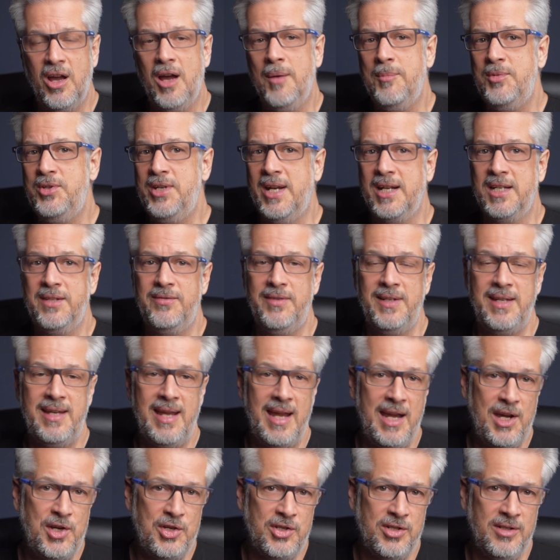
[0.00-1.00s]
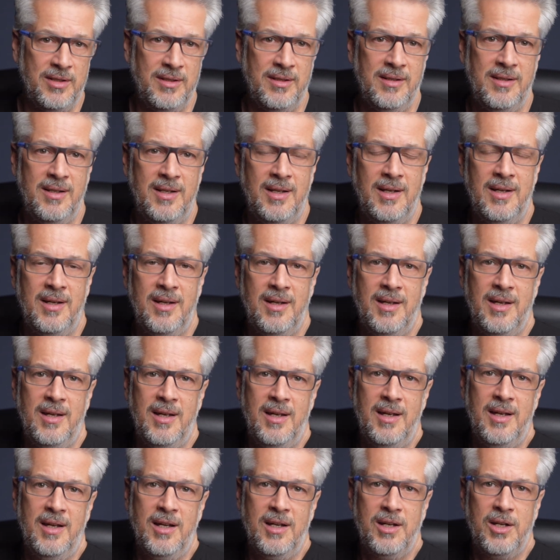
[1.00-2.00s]
objectification,
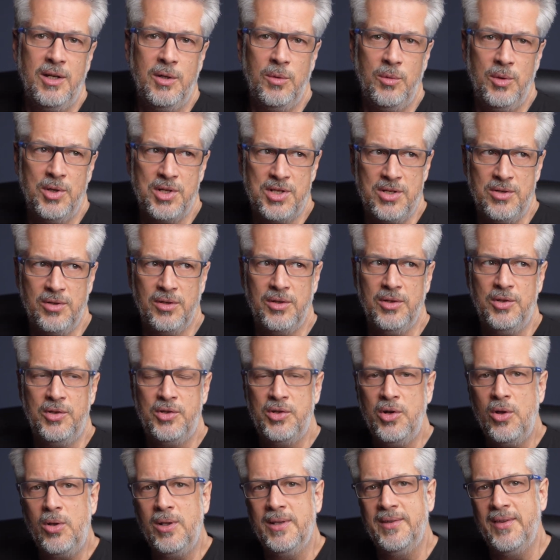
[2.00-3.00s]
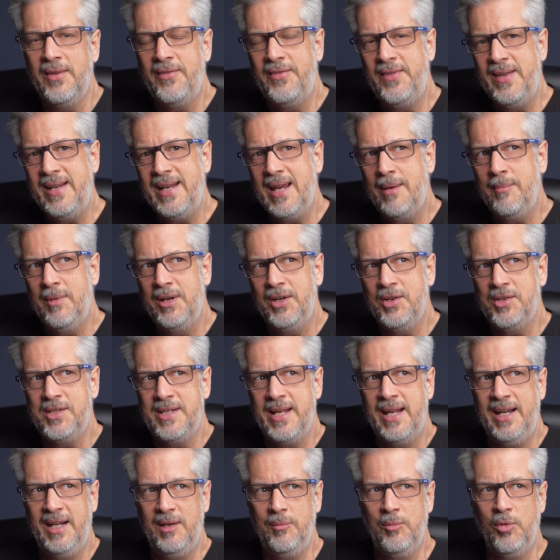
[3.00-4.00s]
coercion or control. And the thing I'm
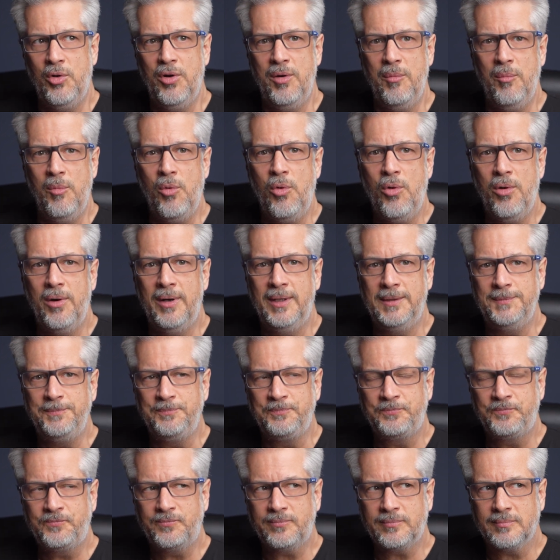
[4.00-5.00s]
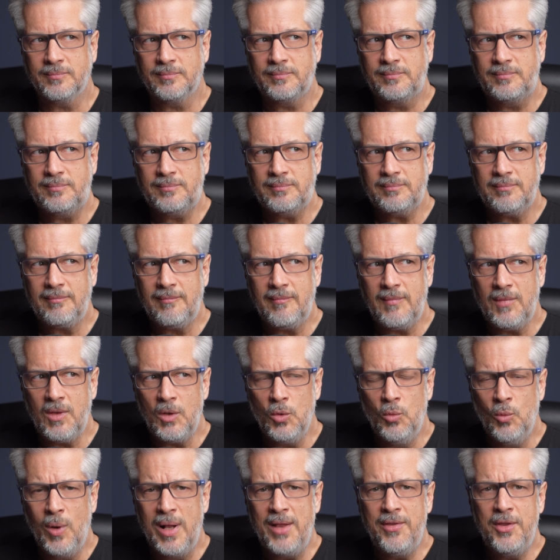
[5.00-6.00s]
understanding more and more,
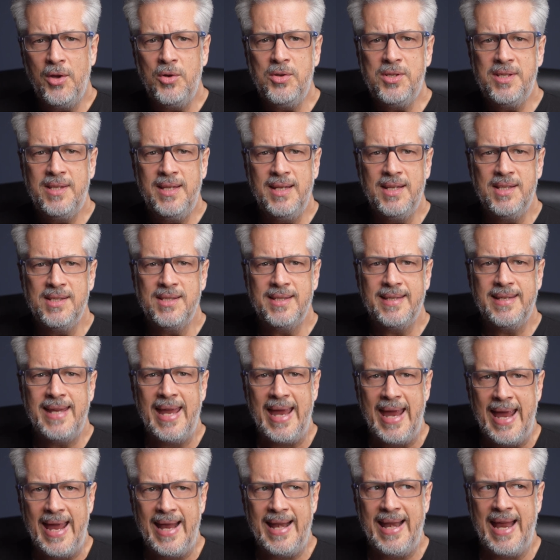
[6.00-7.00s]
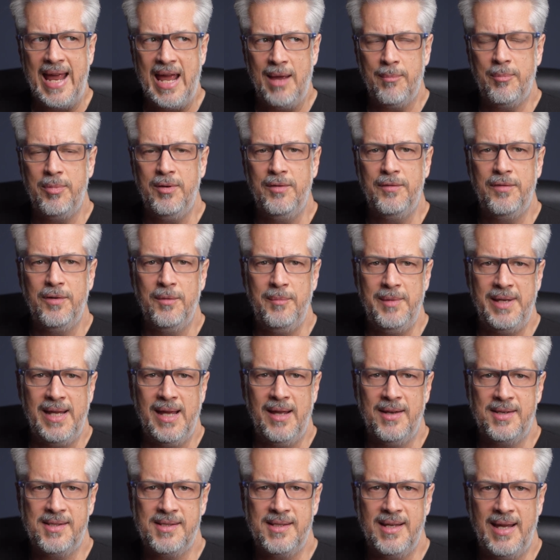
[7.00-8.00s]
while those things can happen from the
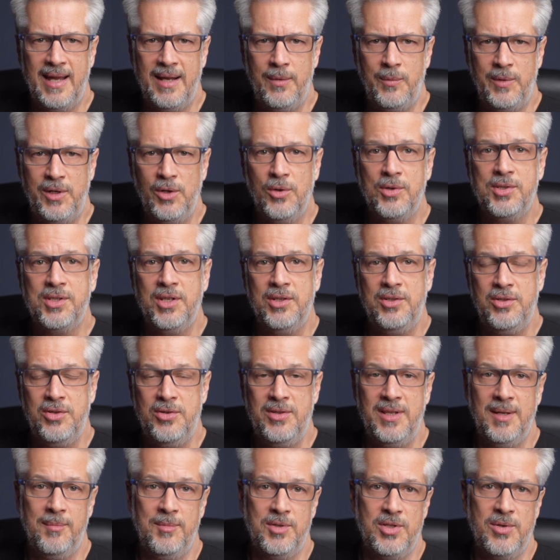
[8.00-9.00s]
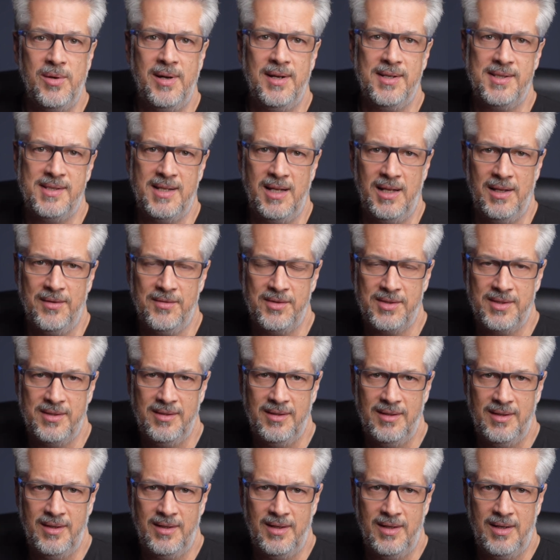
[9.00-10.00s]
outside, we also do them to ourselves.
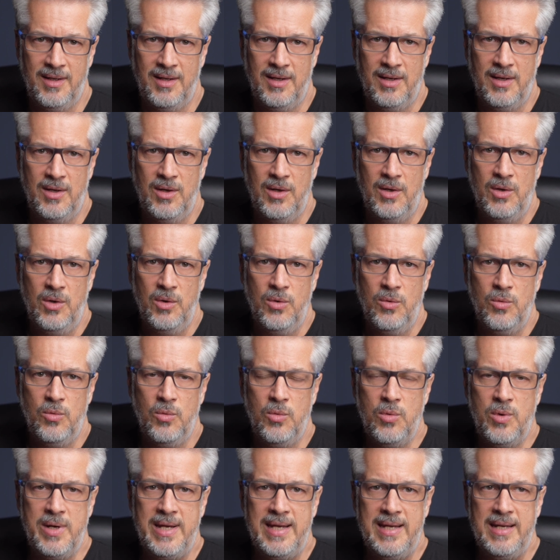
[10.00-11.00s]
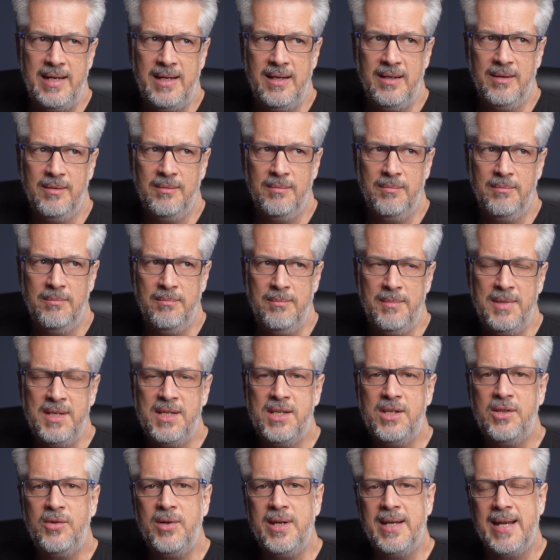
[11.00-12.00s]
We
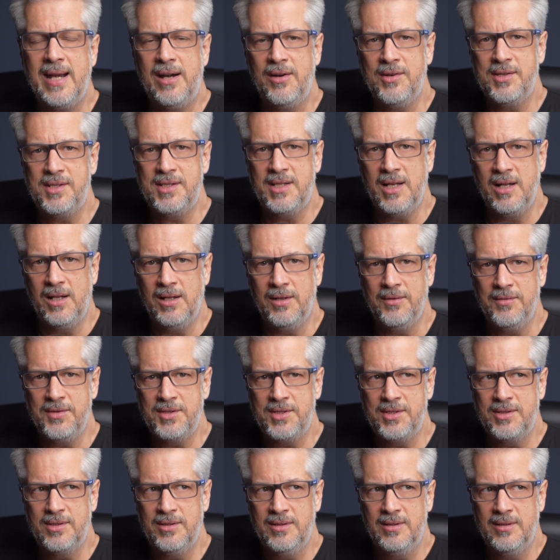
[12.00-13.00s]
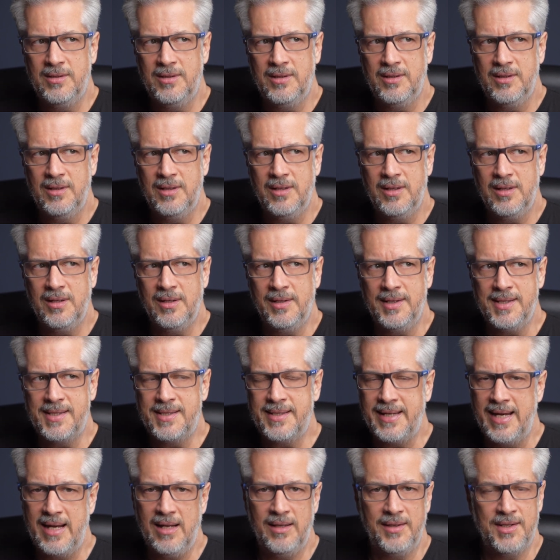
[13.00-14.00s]
mistreat ourselves on a
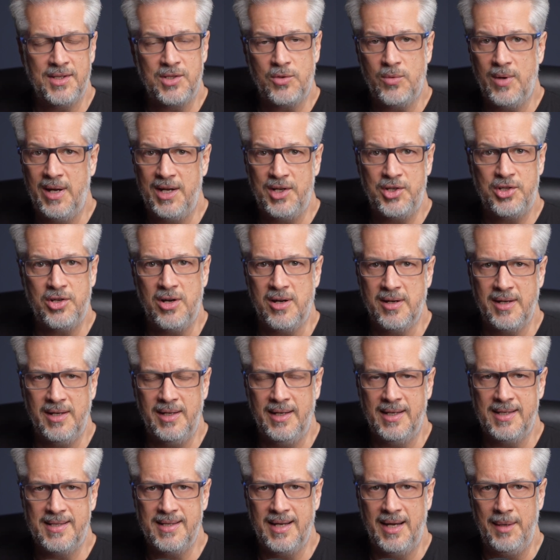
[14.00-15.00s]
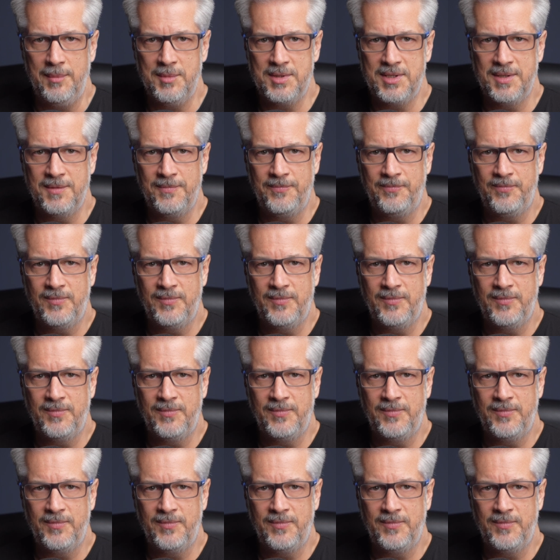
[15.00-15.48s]
scale that's quite shocking at times.